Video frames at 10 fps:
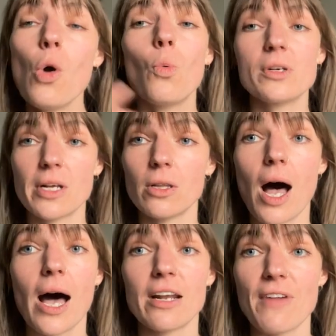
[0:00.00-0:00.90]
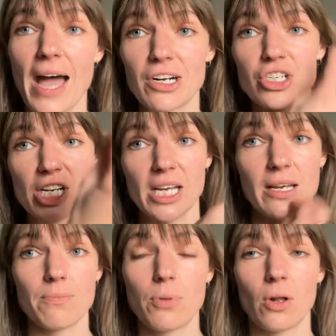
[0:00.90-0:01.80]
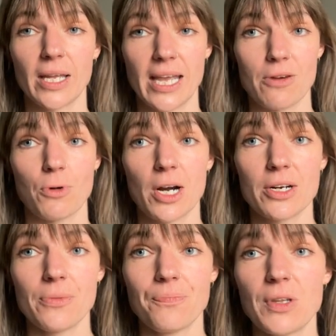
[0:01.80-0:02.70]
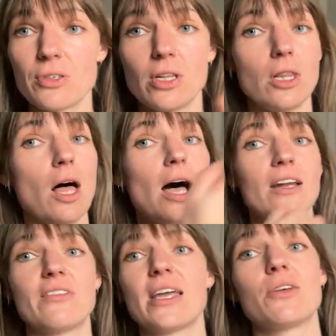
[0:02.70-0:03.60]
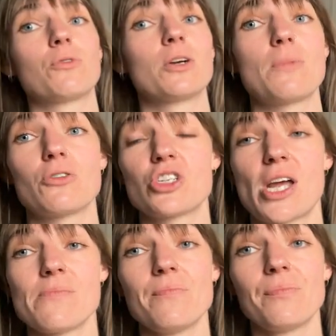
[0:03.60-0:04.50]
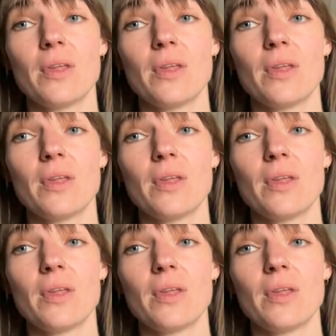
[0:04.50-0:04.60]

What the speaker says: was a lot of energy pulling inward. It was a lot of the inward motion.